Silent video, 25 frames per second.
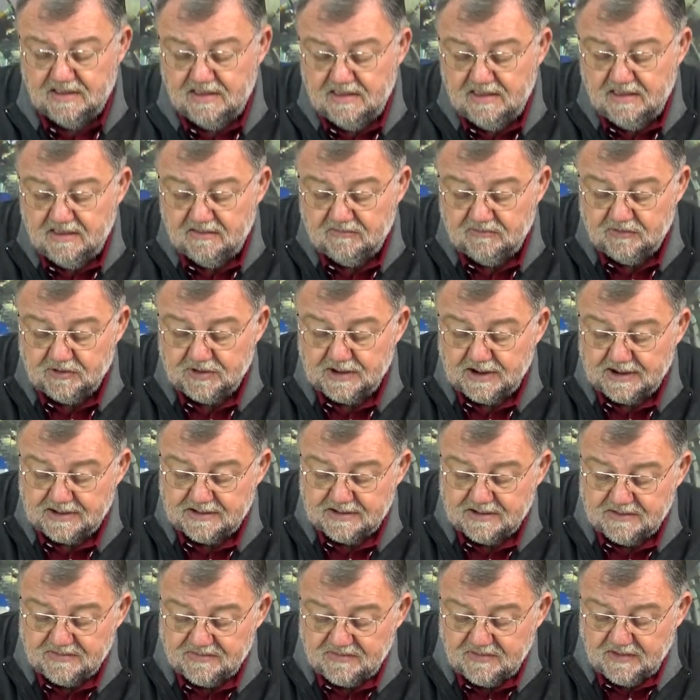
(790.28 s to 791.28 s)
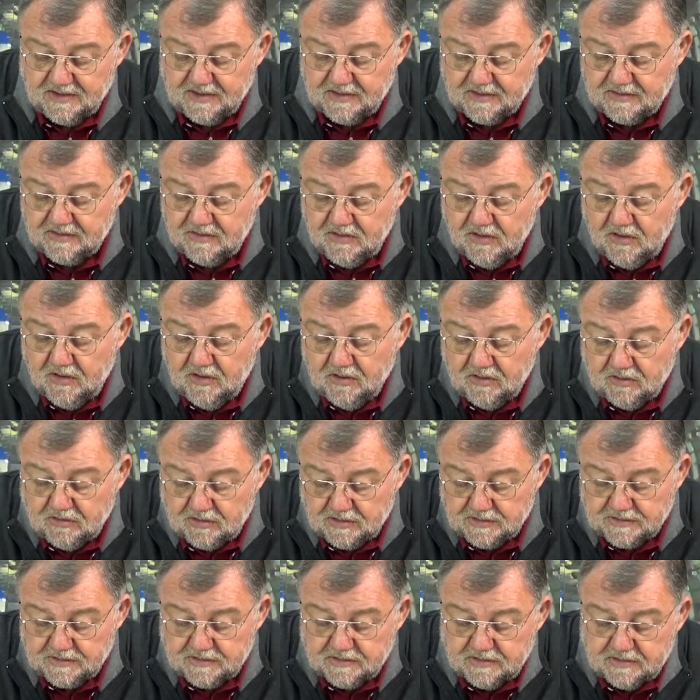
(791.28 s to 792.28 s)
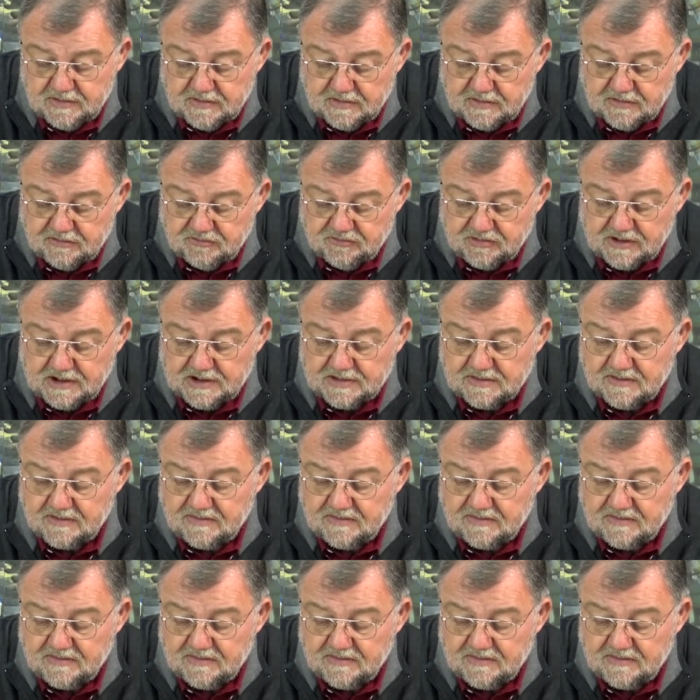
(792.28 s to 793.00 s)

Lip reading: You can use it and operate, and after 30